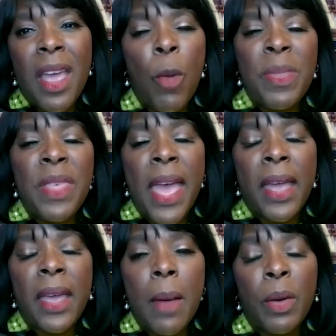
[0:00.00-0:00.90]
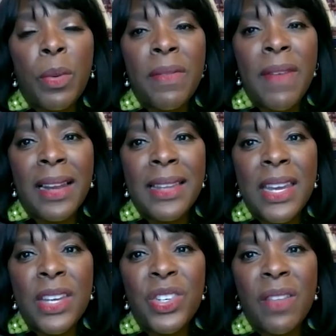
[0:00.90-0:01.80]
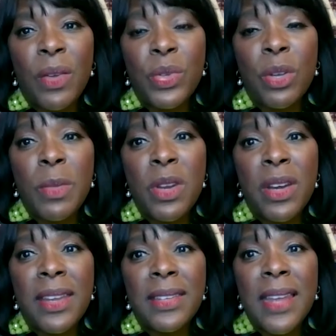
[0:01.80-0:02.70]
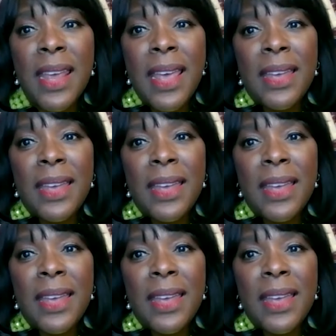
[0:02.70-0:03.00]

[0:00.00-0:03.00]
help in the economic revitalization of those communities.